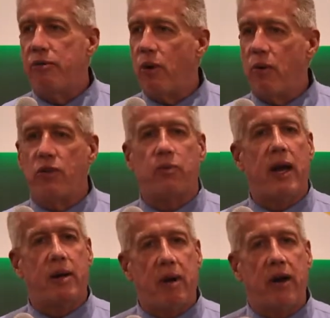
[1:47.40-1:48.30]
Before it was
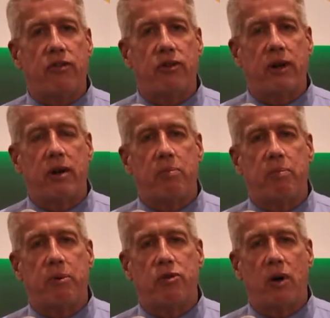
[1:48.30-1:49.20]
randomized
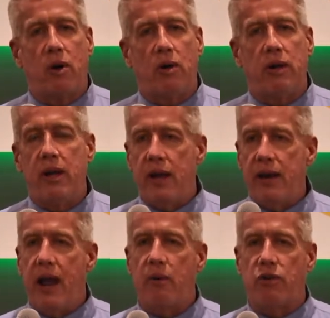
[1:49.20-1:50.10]
control,
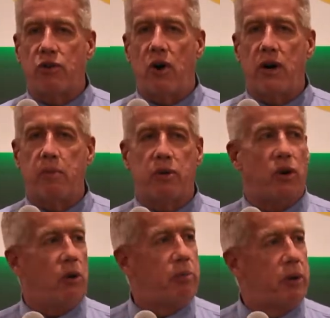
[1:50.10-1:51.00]
now it's target
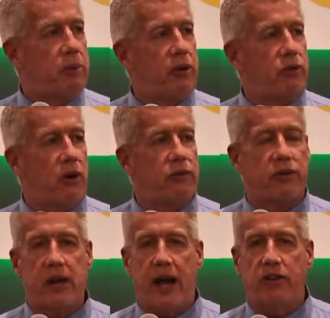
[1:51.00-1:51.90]
control. Put police
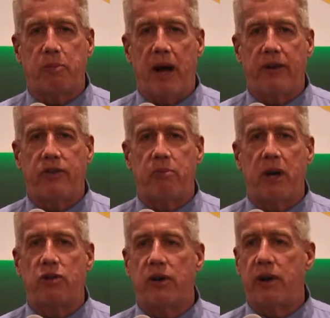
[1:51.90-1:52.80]
officers in hotspots,
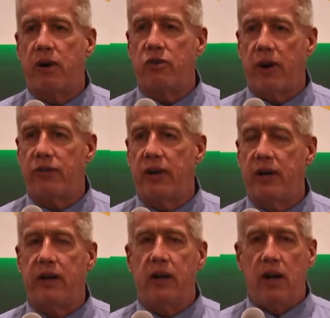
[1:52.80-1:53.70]
make sure they're
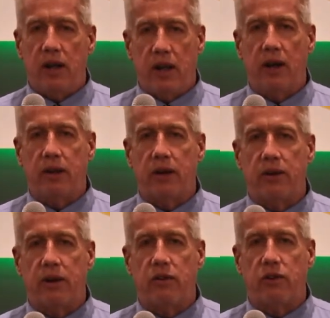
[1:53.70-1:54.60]
addressing
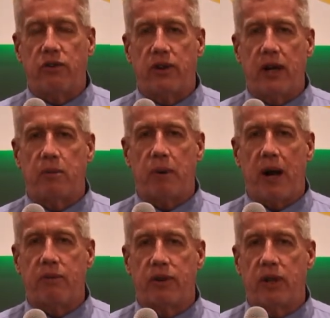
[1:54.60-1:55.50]
the distinct
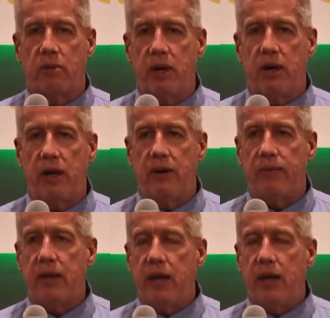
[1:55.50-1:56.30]
problems in the community, and